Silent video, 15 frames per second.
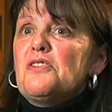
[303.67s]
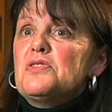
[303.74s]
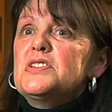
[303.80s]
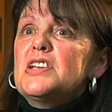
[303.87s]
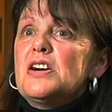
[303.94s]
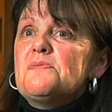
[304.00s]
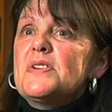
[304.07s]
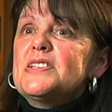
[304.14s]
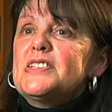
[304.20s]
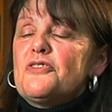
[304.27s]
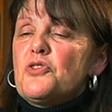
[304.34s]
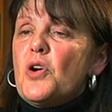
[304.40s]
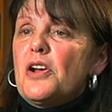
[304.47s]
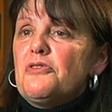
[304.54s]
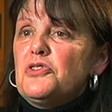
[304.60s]
would tell
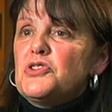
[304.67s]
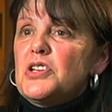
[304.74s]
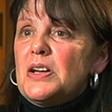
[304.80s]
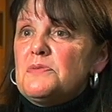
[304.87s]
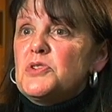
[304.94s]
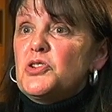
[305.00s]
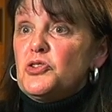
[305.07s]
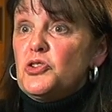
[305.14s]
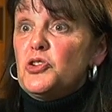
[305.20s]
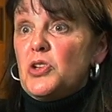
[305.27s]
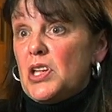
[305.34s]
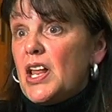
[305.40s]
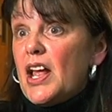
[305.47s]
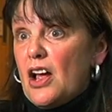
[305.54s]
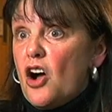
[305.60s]
myself quite a few times,
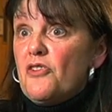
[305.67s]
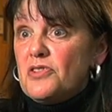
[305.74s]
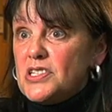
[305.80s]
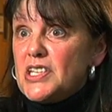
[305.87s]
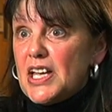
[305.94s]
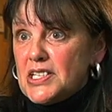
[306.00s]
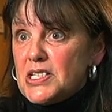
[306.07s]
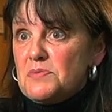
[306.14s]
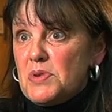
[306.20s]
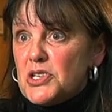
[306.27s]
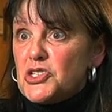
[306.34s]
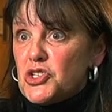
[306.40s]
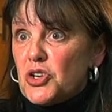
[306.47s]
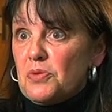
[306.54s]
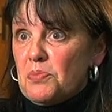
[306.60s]
it obviously has to be
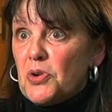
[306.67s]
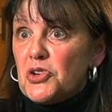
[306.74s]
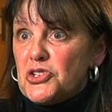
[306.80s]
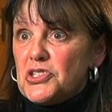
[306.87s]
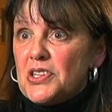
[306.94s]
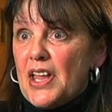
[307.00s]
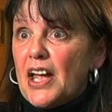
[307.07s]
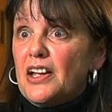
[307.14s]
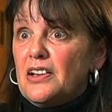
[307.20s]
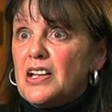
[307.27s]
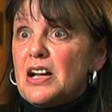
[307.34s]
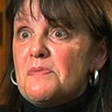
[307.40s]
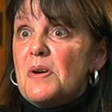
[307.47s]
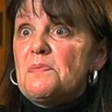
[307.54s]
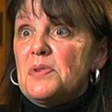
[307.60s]
a certain person that could
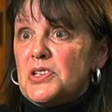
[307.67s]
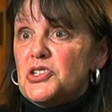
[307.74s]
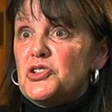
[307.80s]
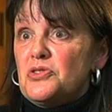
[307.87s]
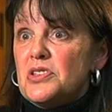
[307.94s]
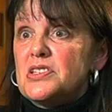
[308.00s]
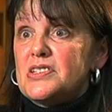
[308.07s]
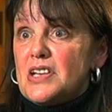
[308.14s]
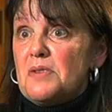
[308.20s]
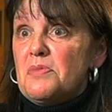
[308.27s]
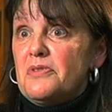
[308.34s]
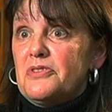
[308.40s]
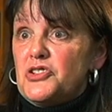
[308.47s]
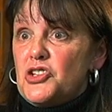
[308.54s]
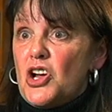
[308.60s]
come up and do this type
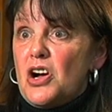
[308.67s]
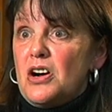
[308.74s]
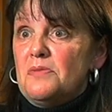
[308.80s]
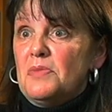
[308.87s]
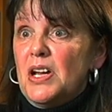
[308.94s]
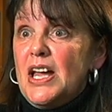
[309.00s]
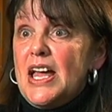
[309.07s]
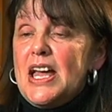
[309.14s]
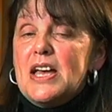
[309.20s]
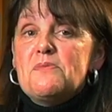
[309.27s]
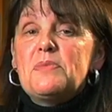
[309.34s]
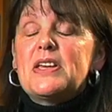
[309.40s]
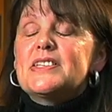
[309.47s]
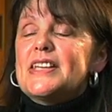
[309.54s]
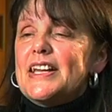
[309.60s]
of a job,
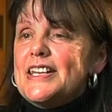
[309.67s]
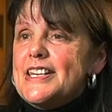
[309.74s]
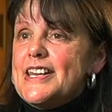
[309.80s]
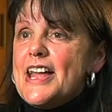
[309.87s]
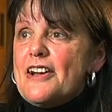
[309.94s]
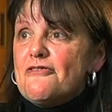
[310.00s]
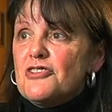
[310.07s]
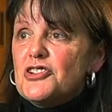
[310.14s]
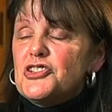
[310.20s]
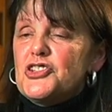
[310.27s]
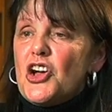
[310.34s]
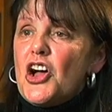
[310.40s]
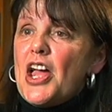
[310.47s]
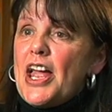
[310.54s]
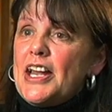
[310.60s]
because I never
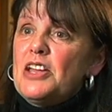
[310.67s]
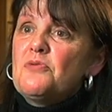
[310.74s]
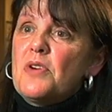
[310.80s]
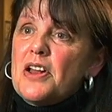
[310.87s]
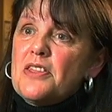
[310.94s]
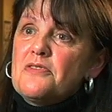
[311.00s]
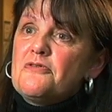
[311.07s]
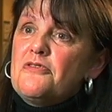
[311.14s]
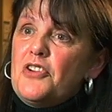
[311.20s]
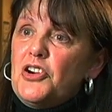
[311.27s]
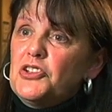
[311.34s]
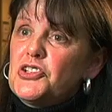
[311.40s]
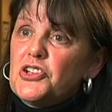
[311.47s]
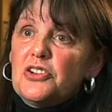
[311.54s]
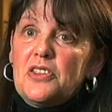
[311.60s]
saw any one of them
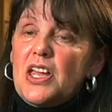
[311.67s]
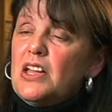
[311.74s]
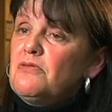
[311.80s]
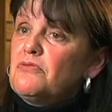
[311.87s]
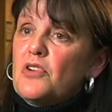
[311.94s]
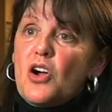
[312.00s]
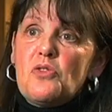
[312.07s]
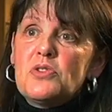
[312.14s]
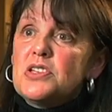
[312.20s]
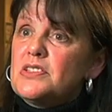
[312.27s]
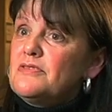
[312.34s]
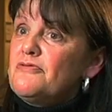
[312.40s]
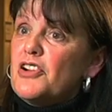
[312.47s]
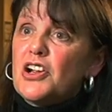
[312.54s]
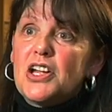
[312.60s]
falter. They were always
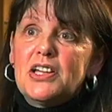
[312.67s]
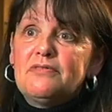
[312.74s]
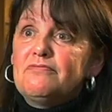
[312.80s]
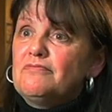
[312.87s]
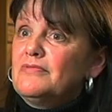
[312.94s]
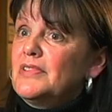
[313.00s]
very,